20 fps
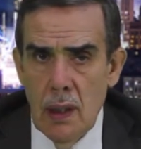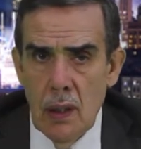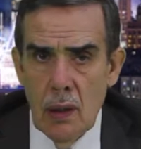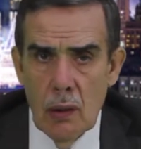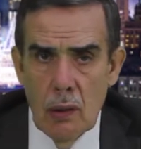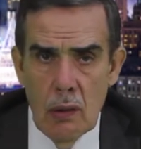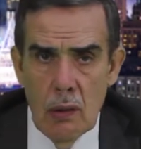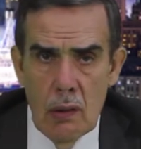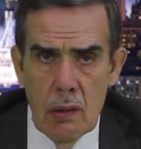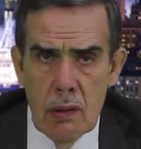
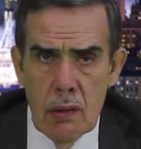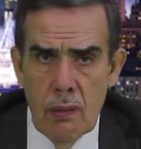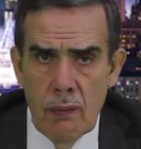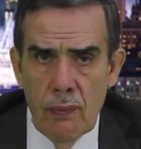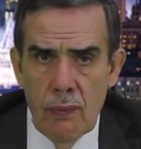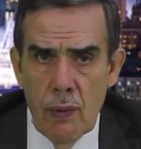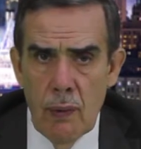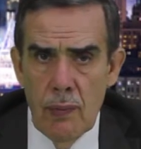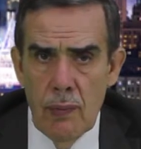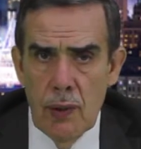Earth
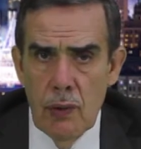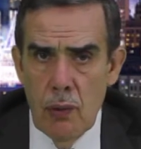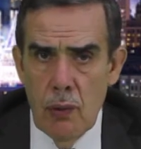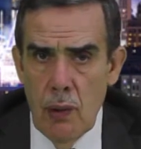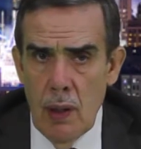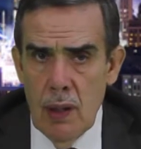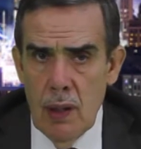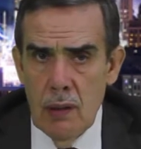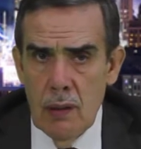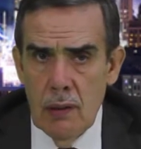from the
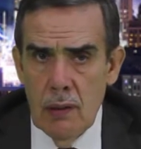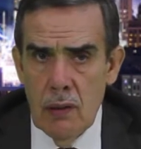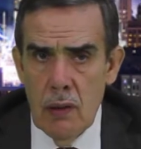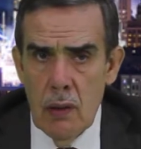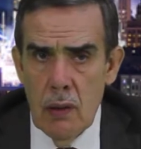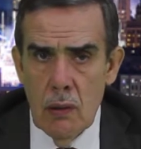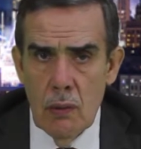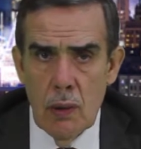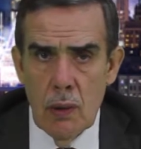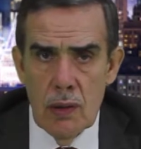trench
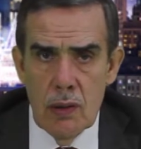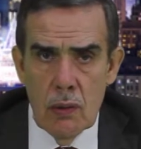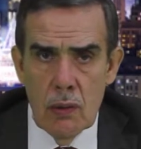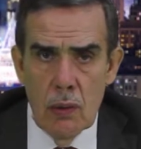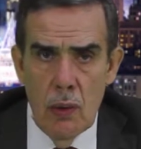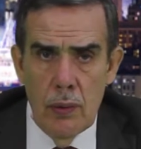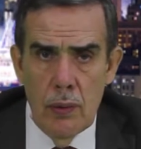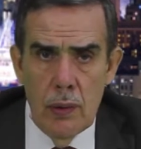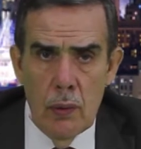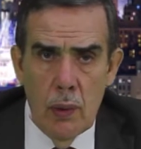was
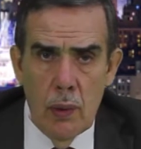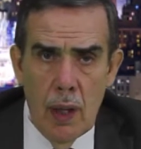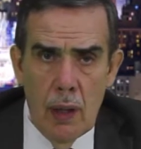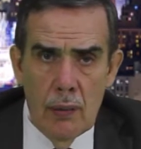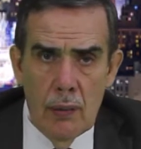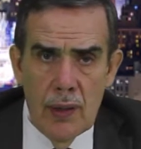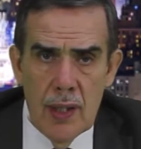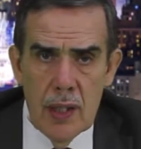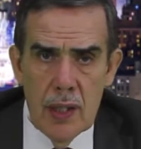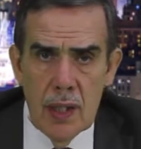thrown
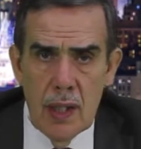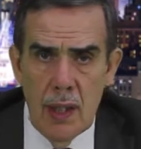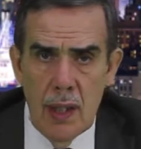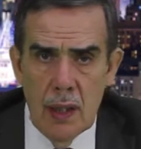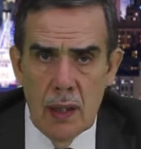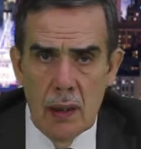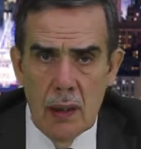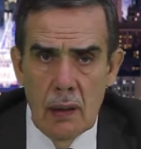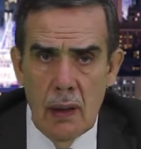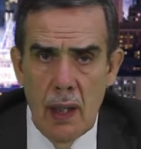around this
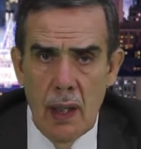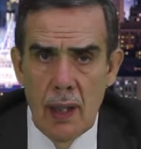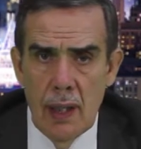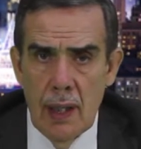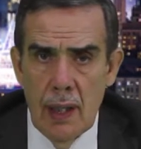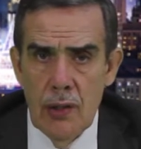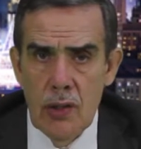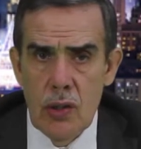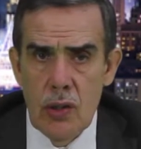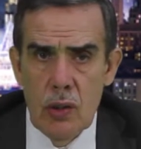hill,
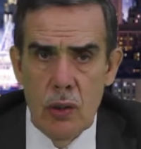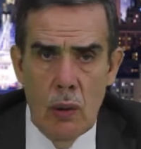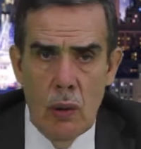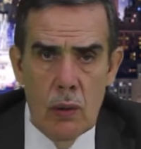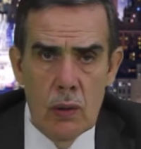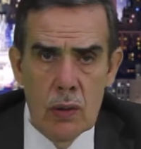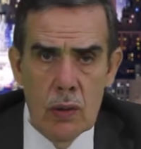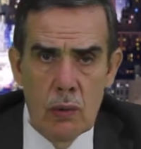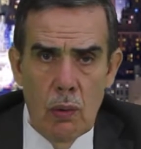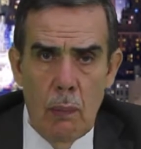and
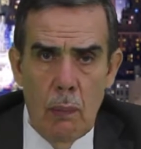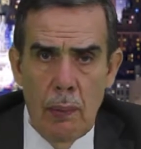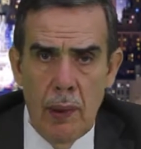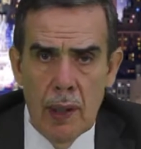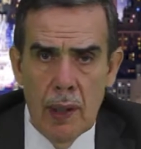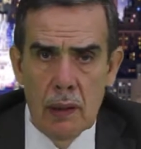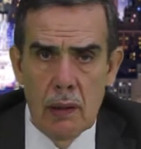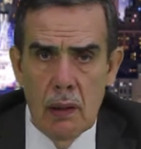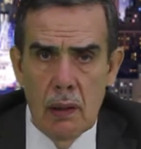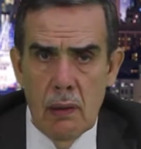stones were
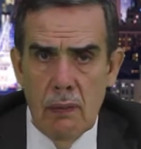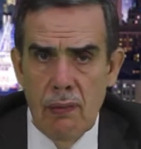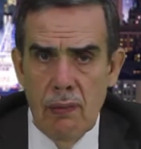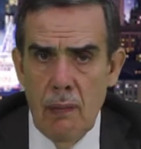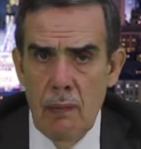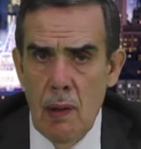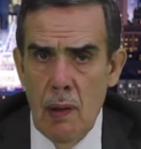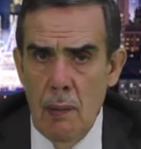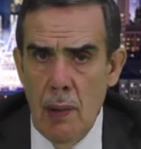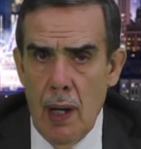picked
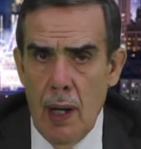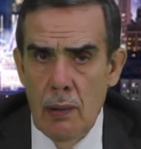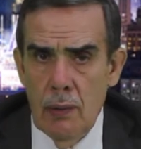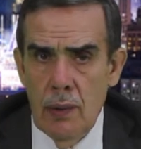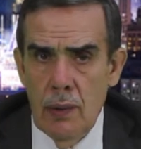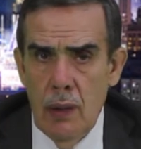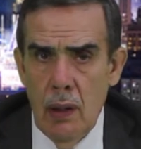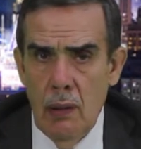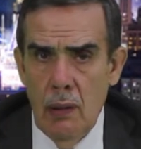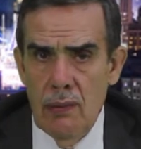from the
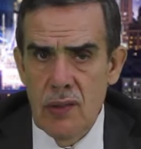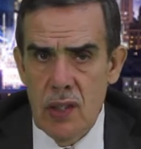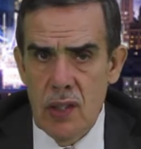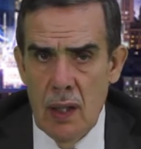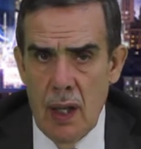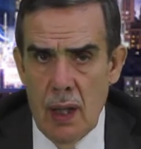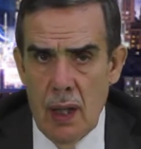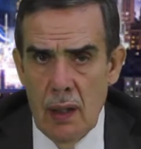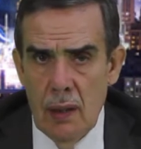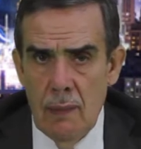mountain of
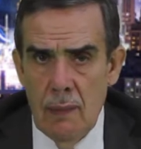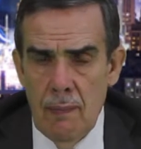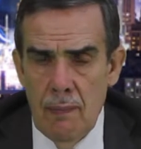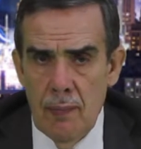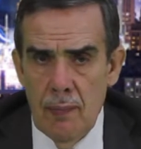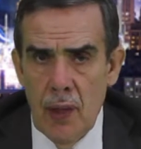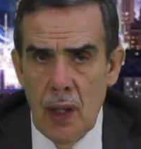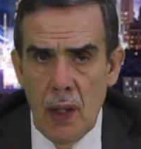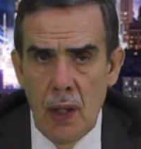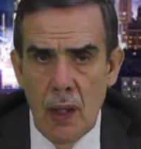Sal.
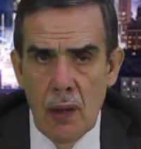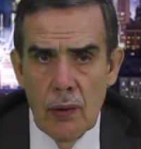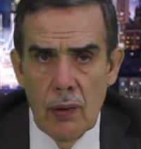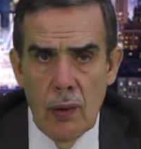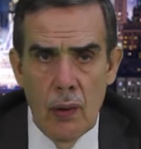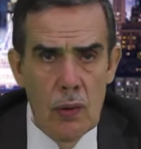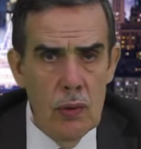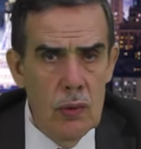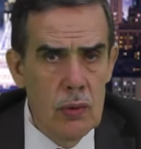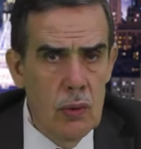
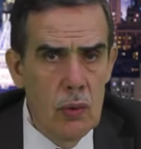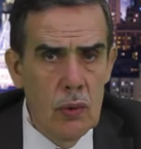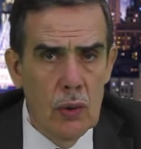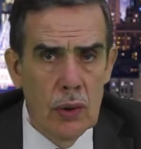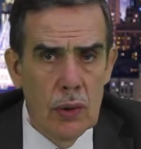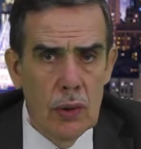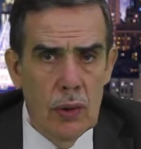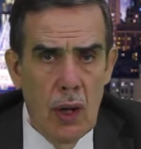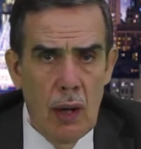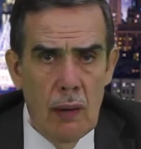Those who
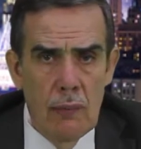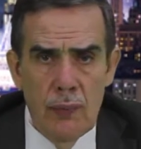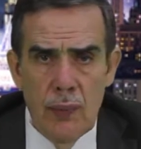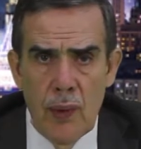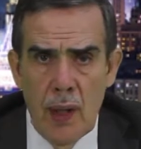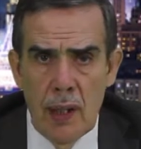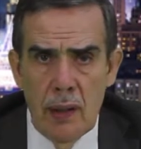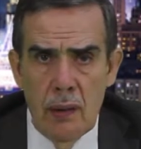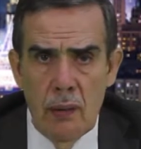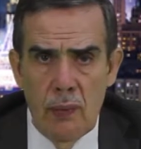could not
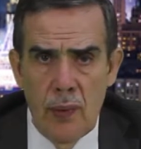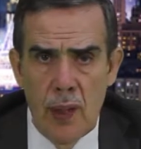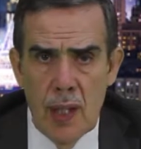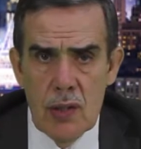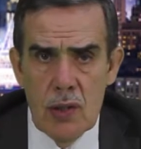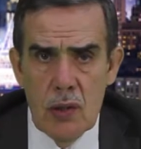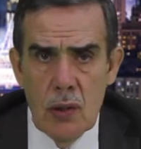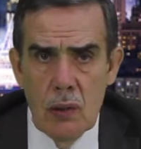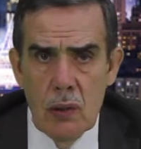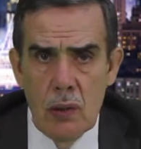find a
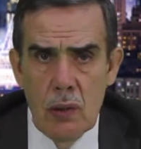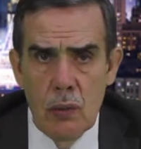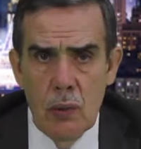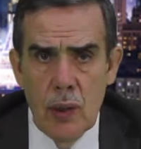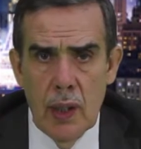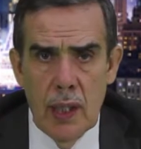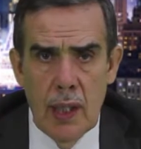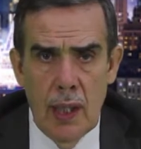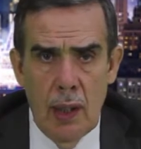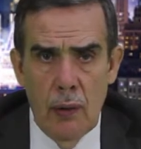vessel were
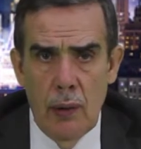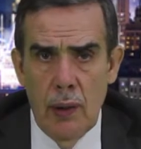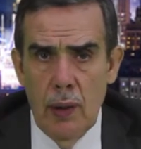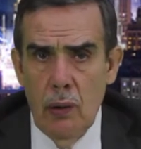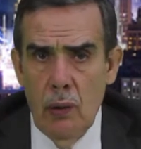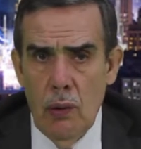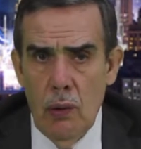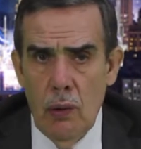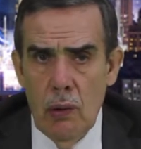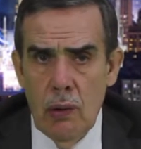carrying
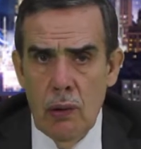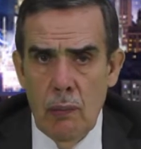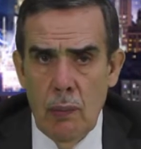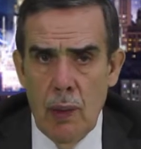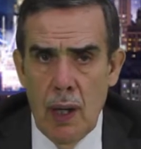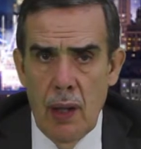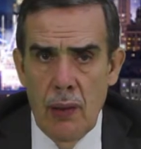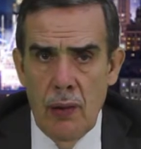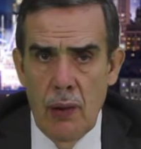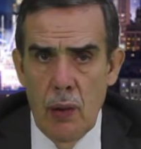earth
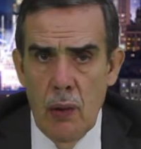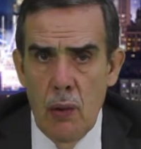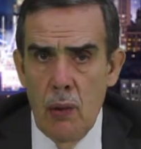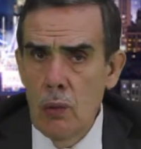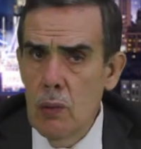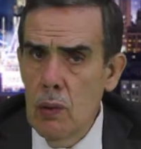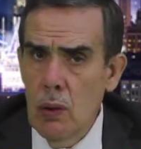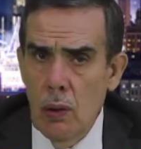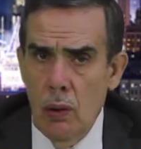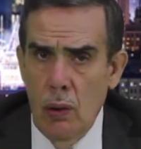by their
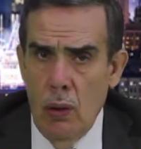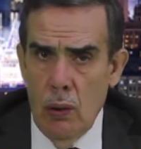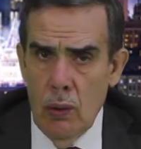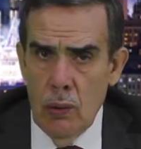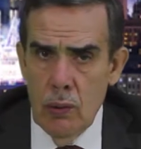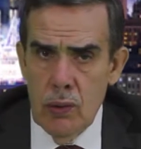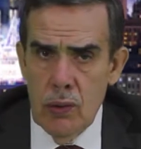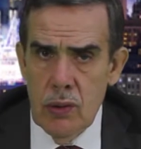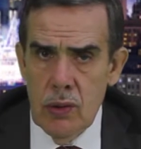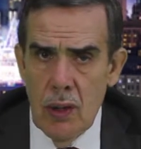own
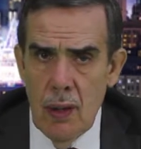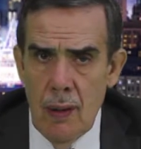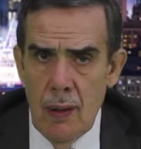clothes.